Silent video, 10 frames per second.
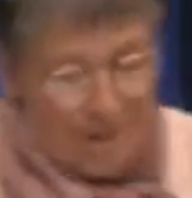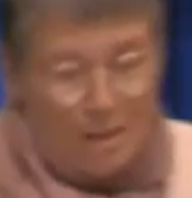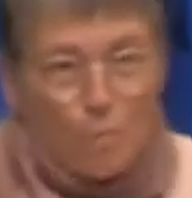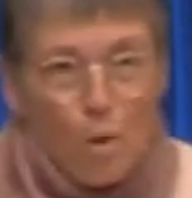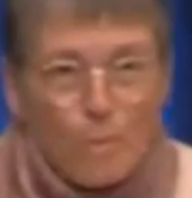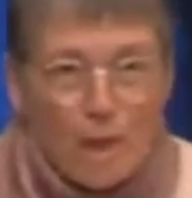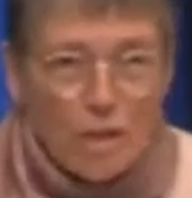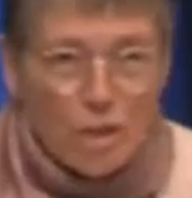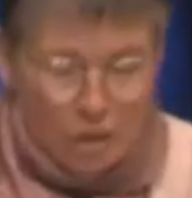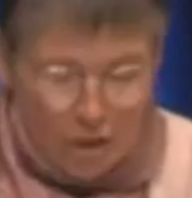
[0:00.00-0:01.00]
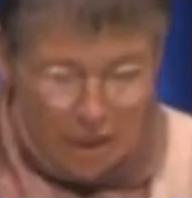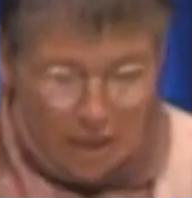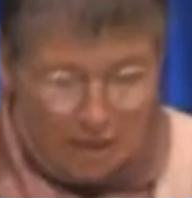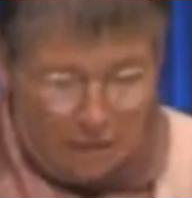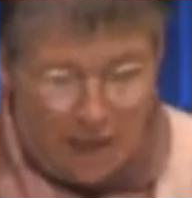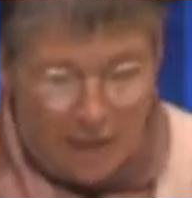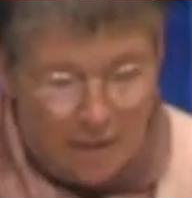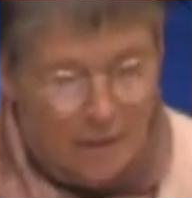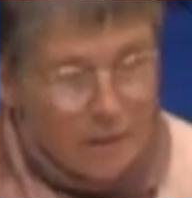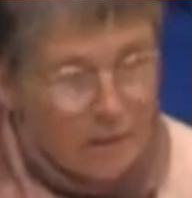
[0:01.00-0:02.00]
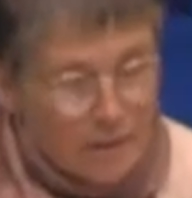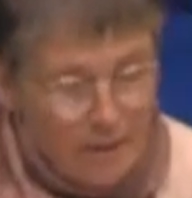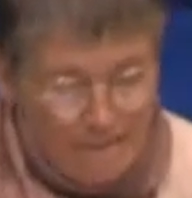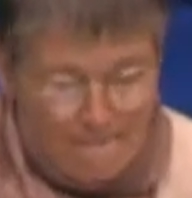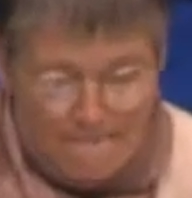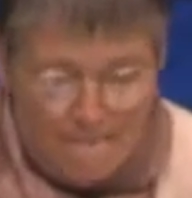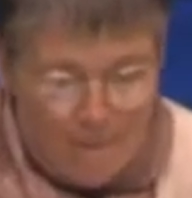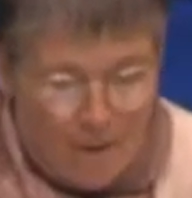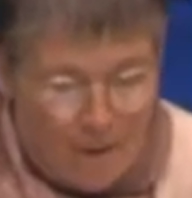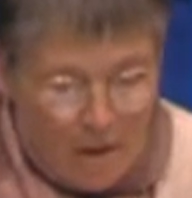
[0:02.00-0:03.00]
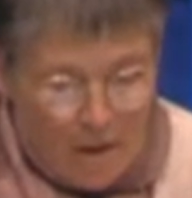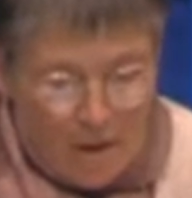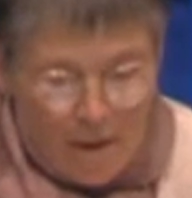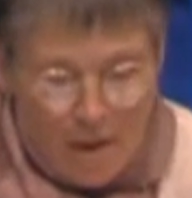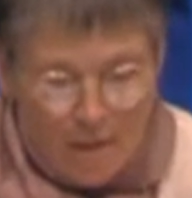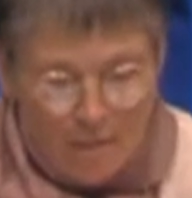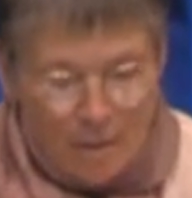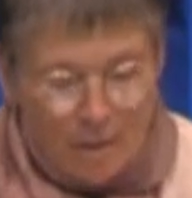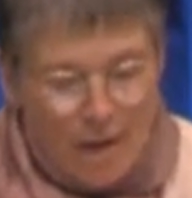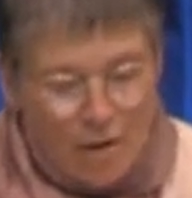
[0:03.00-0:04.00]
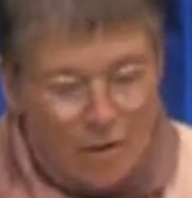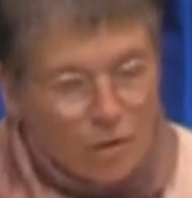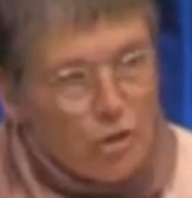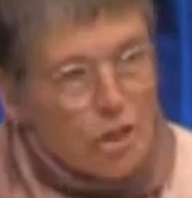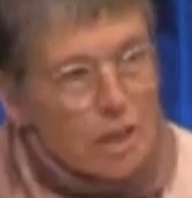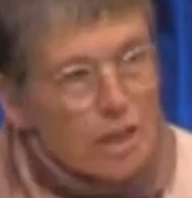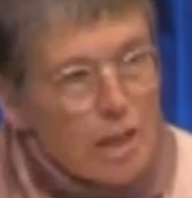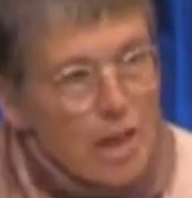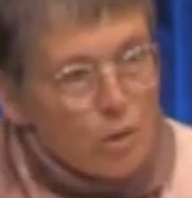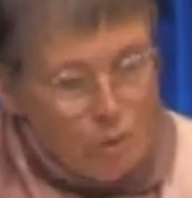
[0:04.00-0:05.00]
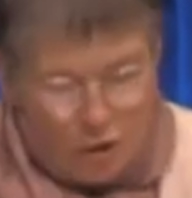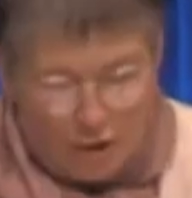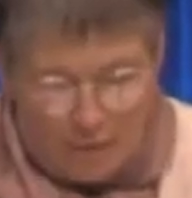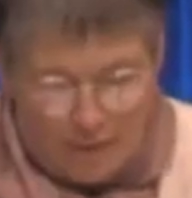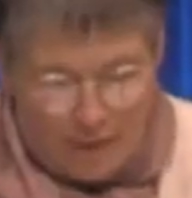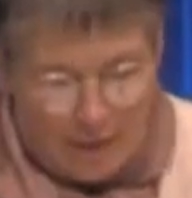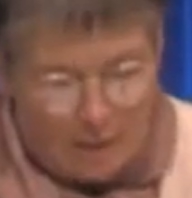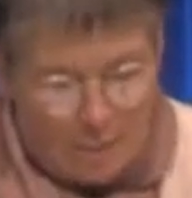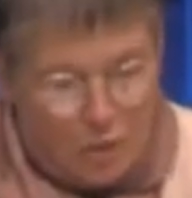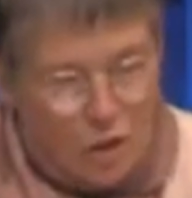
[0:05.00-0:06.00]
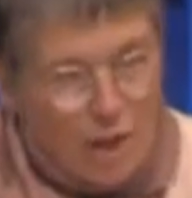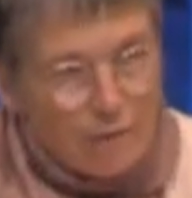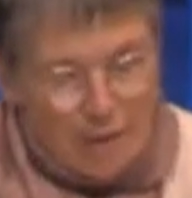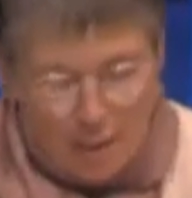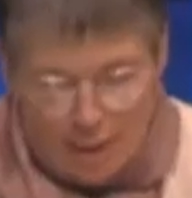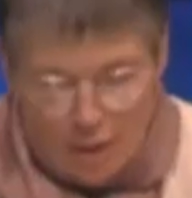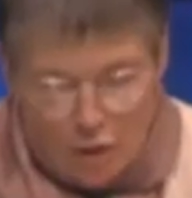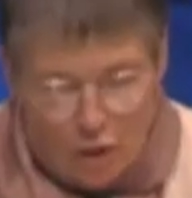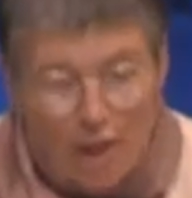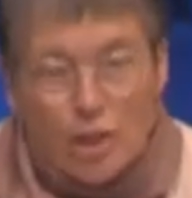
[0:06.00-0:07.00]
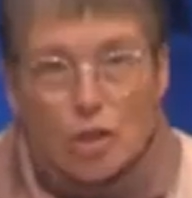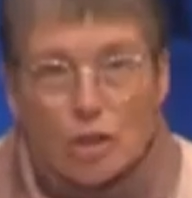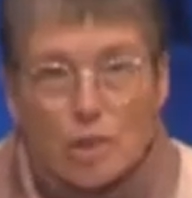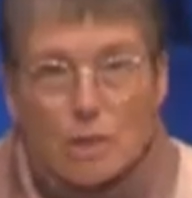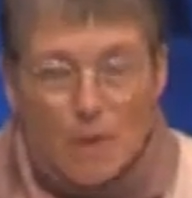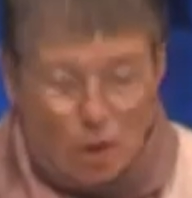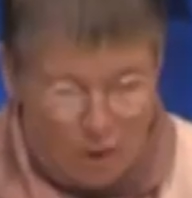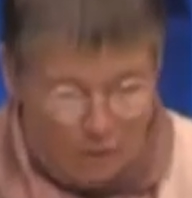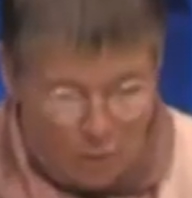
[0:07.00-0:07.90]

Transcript: has a population the size of Canada's. Um, and Kerala is the state which has invested most heavily in education, especially